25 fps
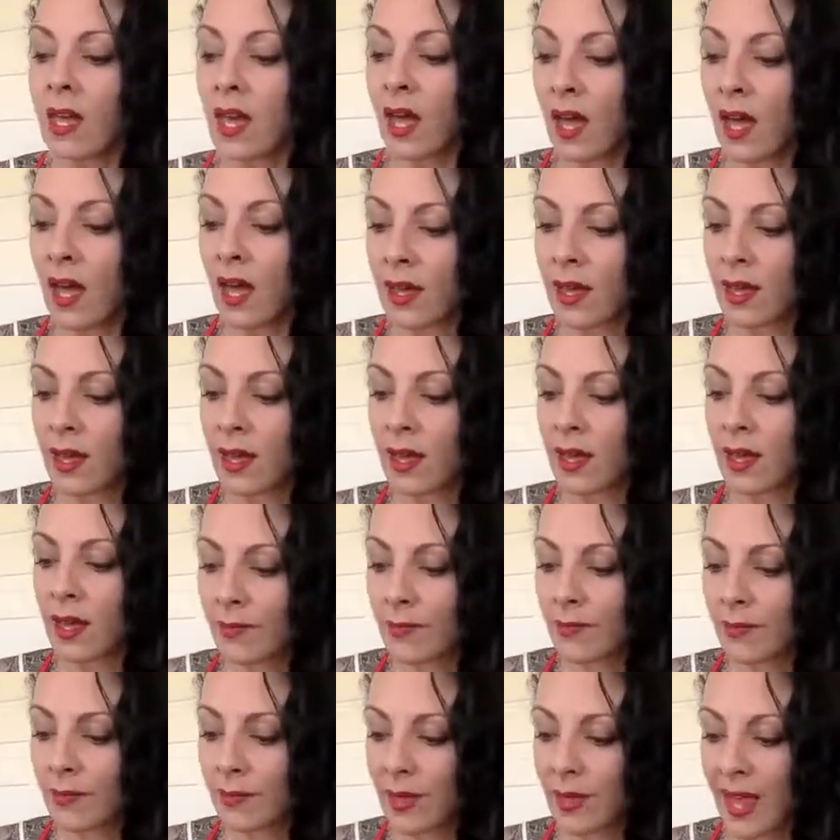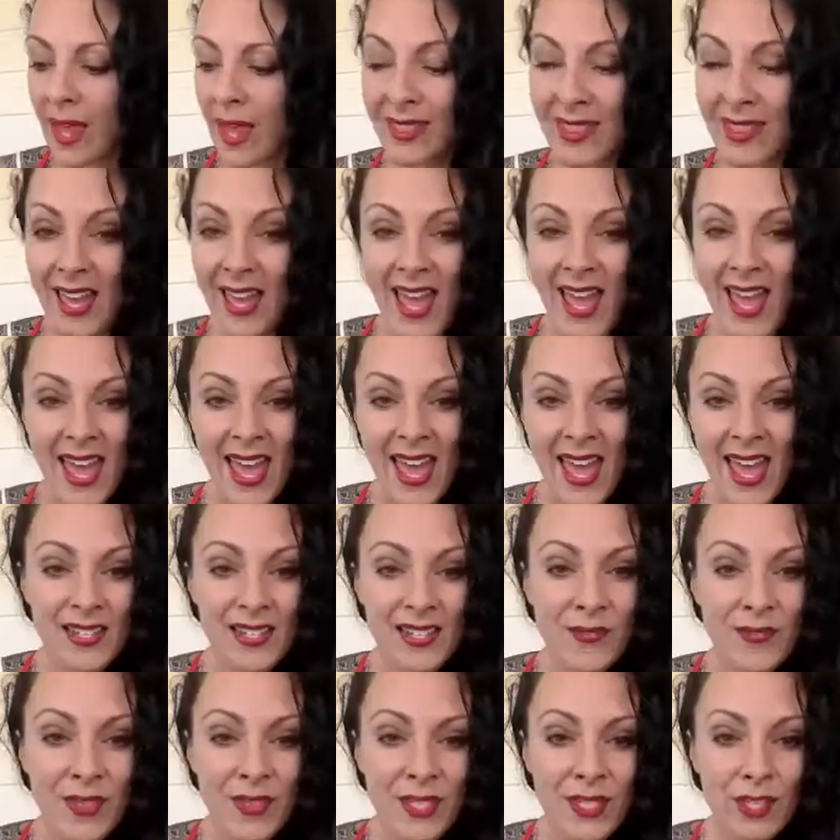At the end
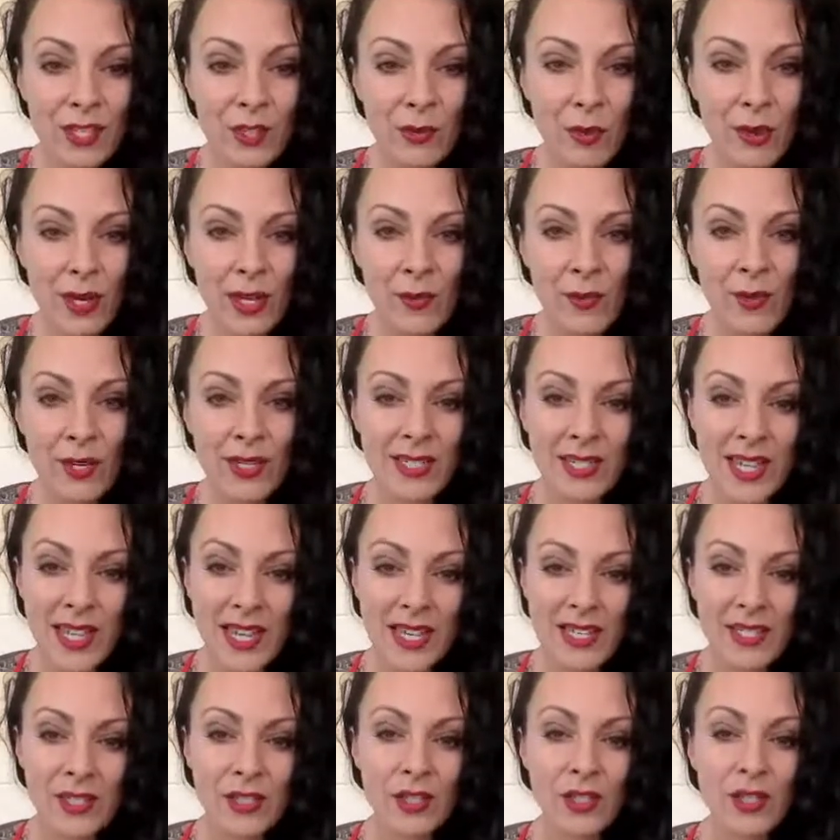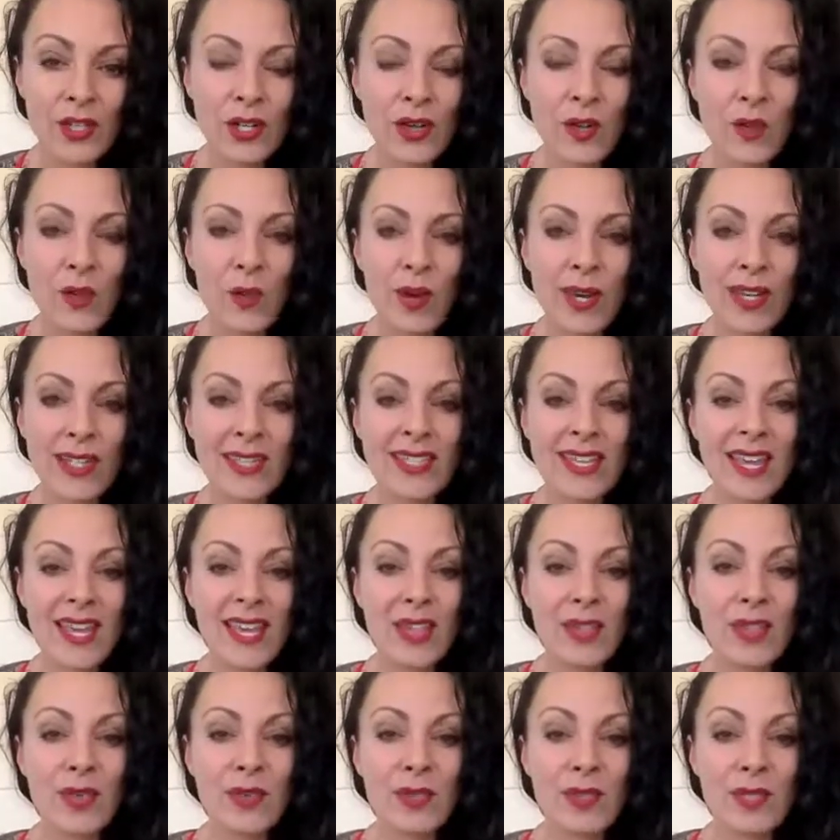of this 21 days, you're going to want to
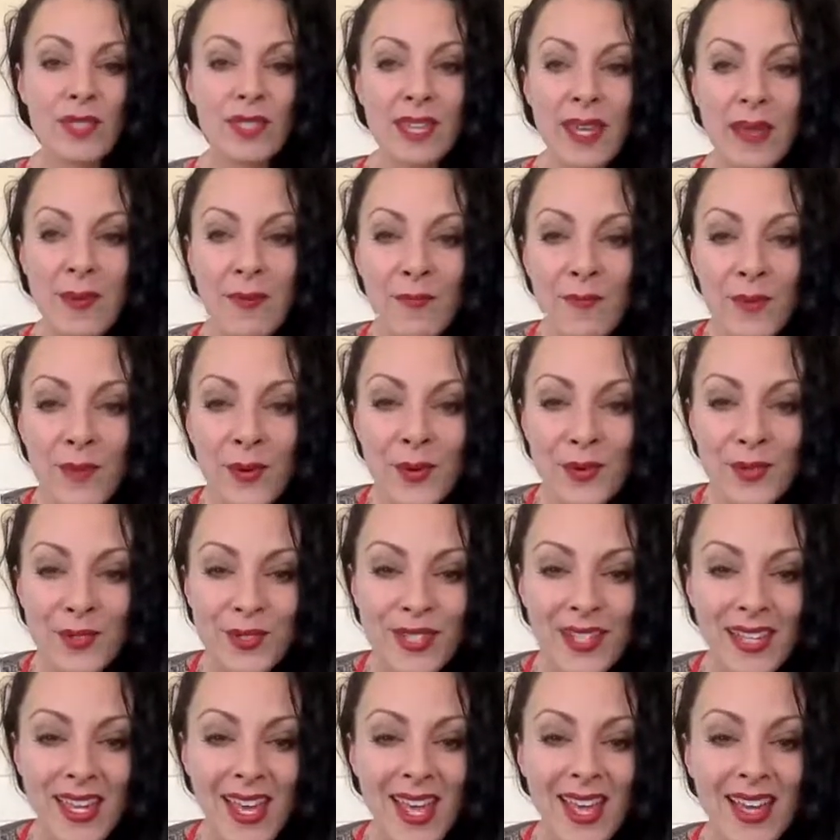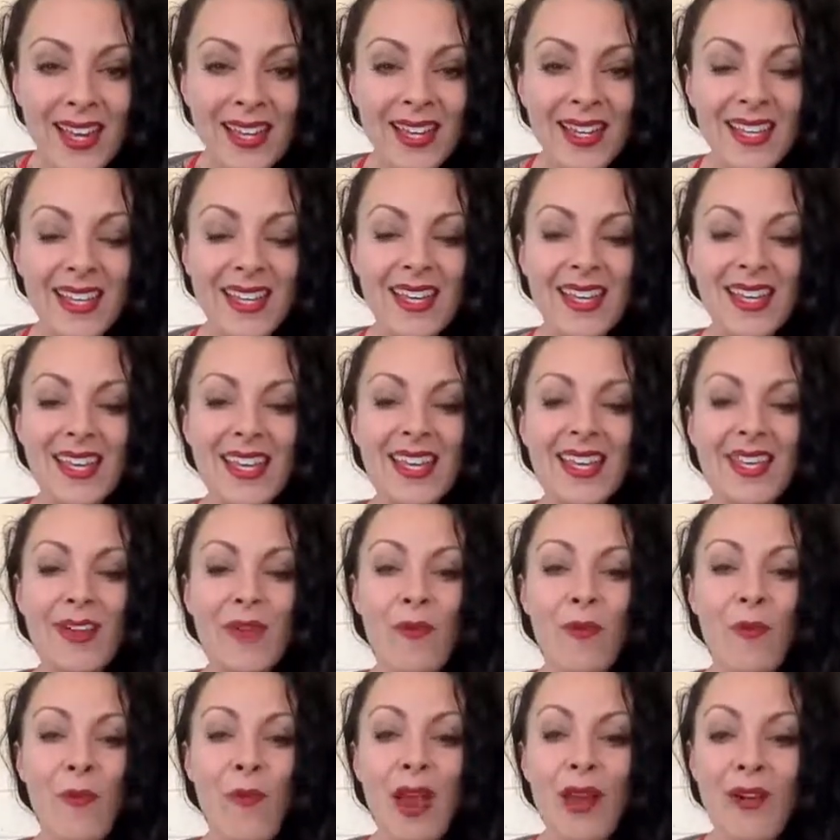take those same photos again,
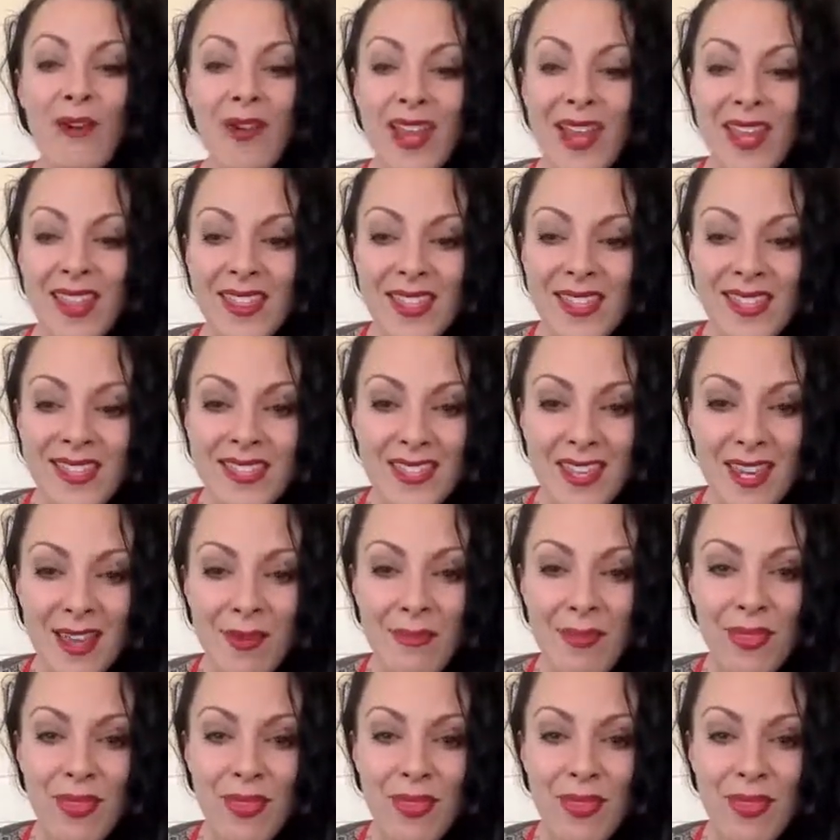wearing the same